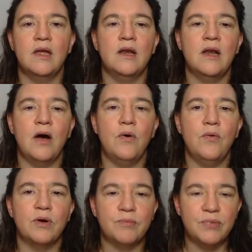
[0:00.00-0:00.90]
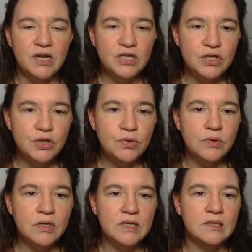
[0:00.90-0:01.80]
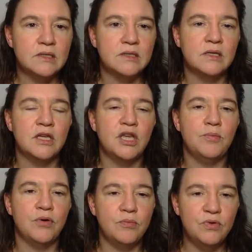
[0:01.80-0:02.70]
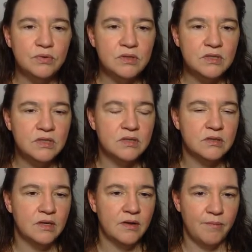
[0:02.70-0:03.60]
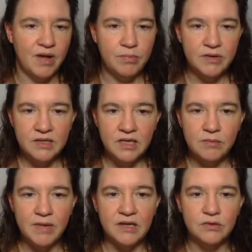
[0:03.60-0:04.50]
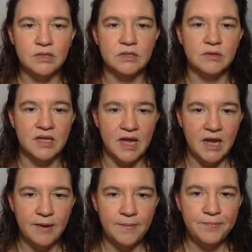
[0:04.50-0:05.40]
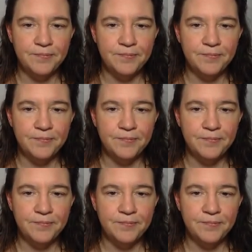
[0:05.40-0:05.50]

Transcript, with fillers: Now, what Prange is doing is he permutes this public key matrix K,